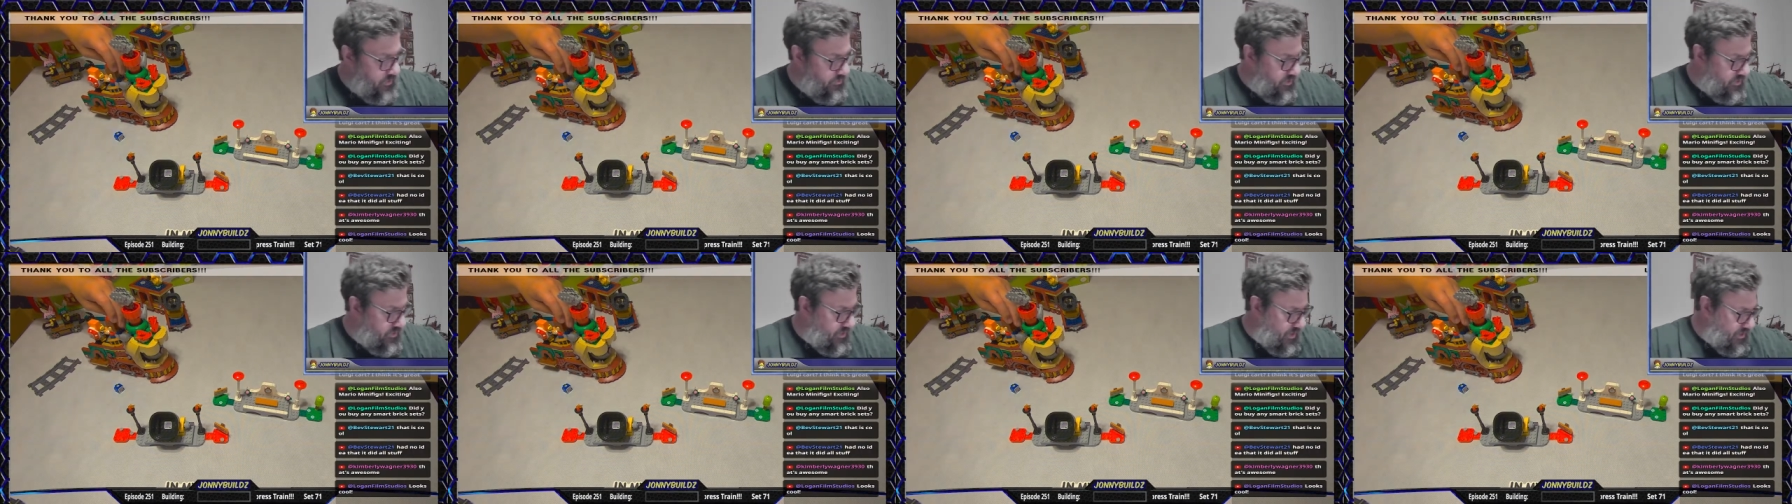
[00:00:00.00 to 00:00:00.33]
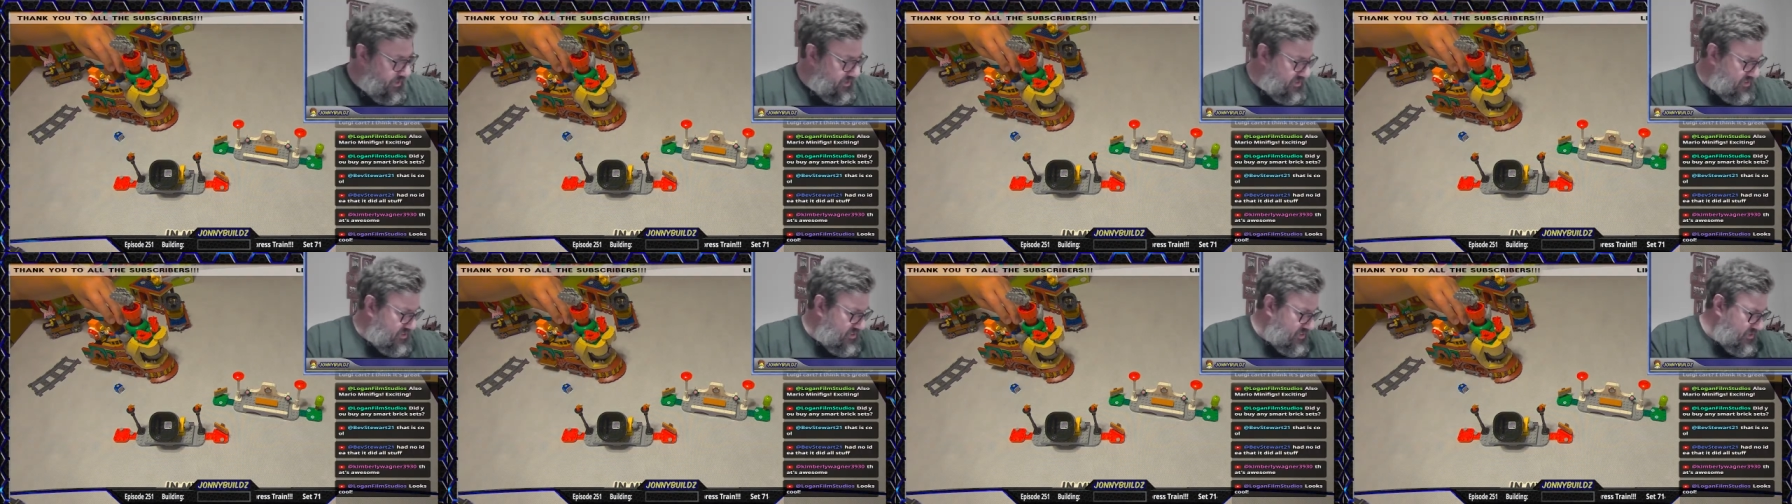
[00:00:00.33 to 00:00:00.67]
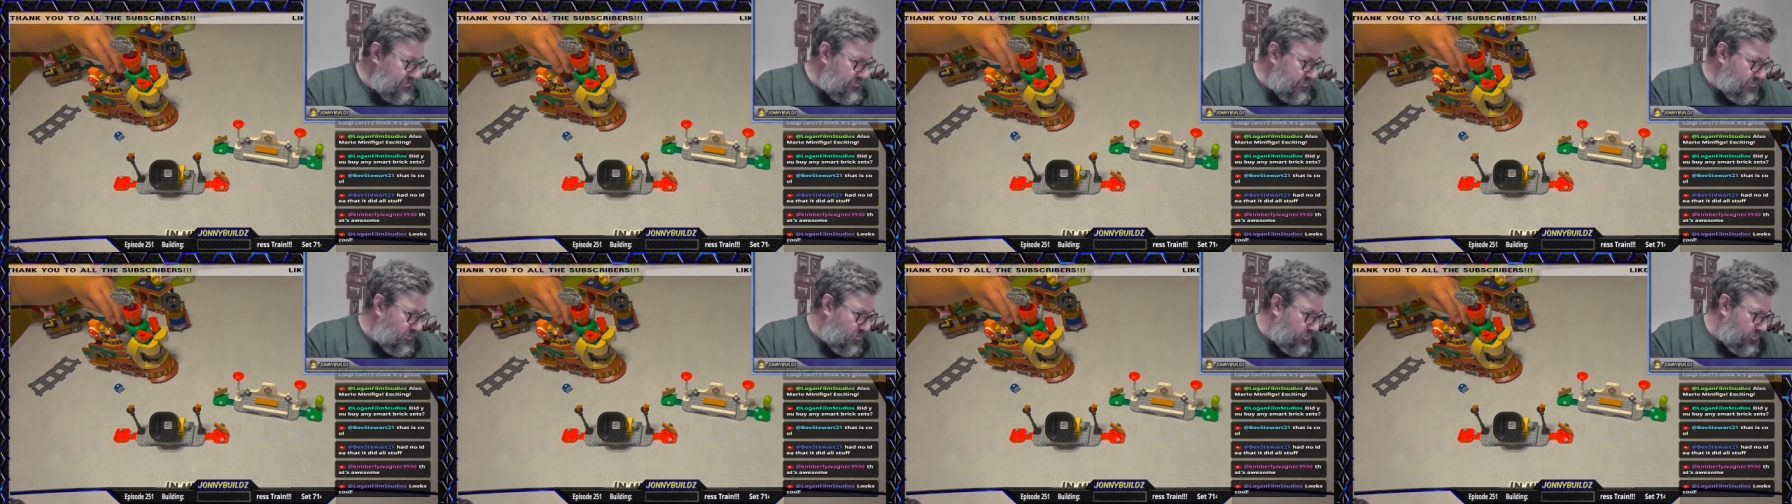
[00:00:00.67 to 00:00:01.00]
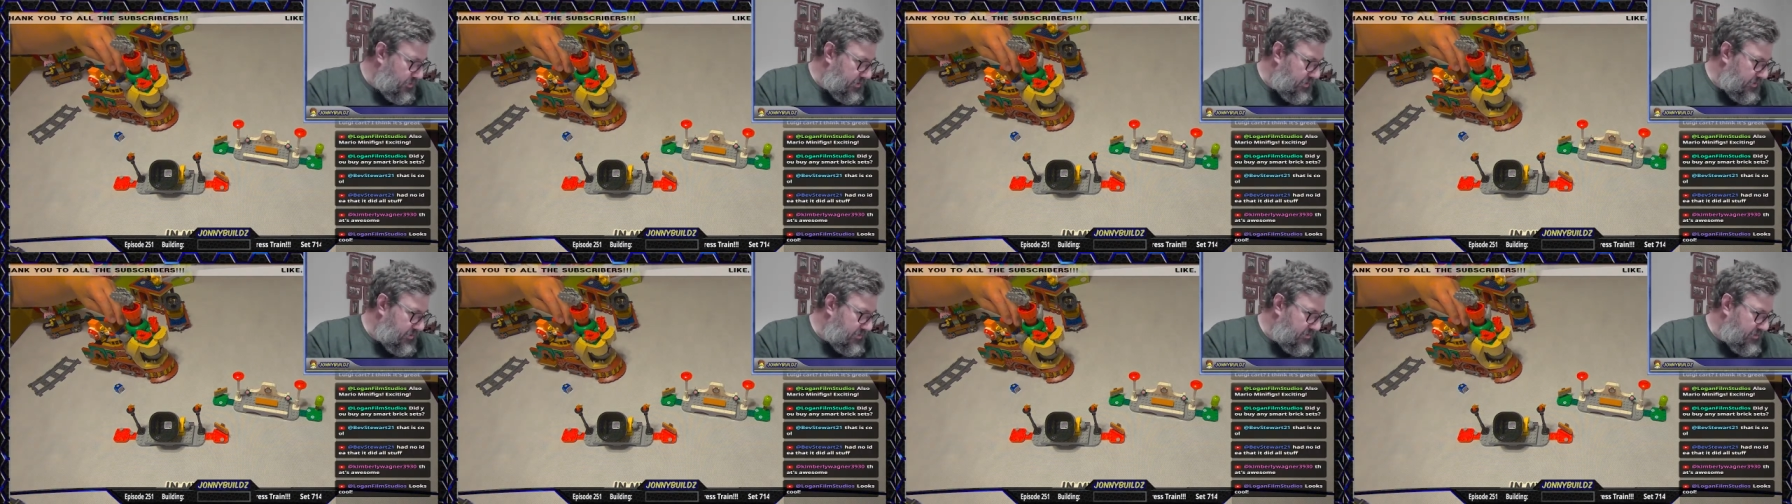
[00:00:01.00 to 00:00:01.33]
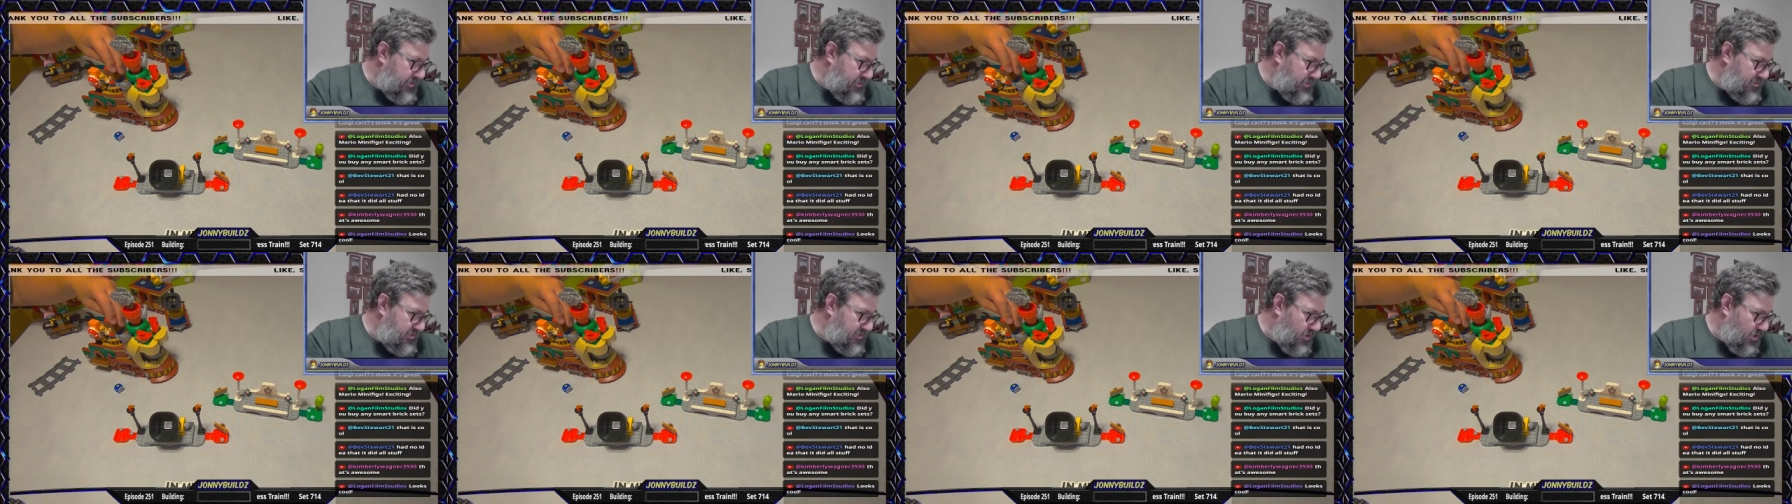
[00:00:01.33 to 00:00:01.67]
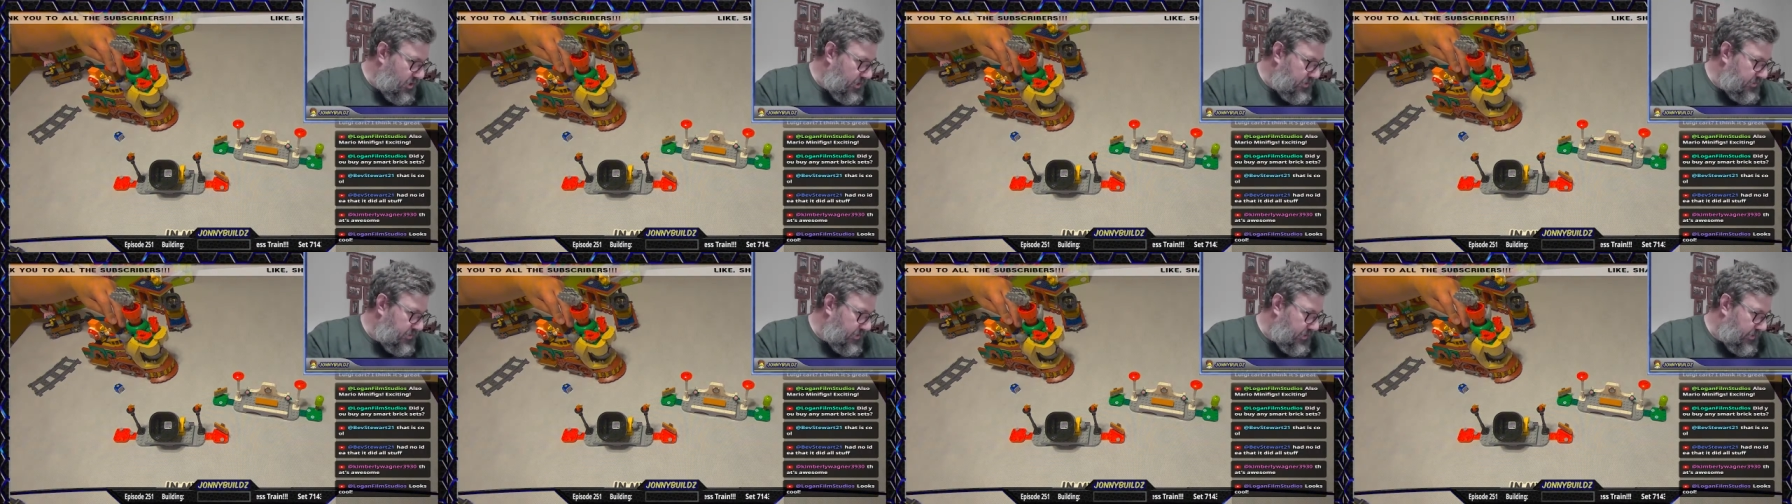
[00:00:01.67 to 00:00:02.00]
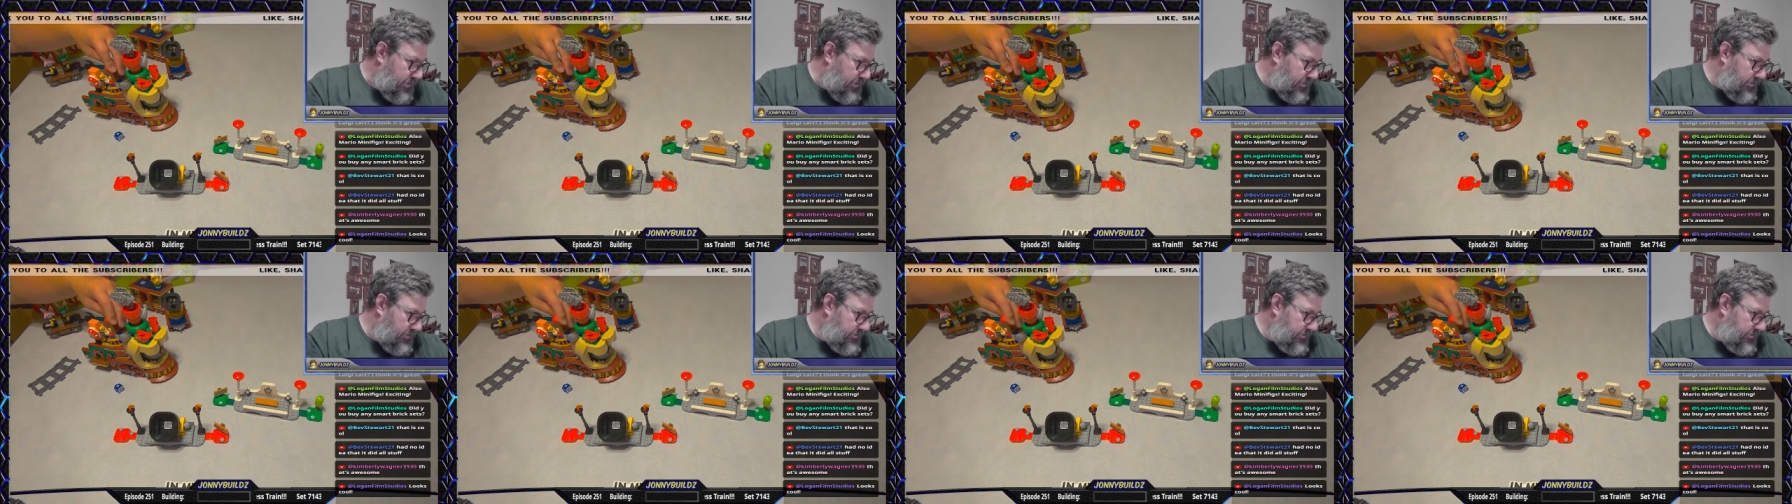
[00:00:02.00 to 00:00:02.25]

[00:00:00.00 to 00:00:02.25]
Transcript: that symbol is that's on there.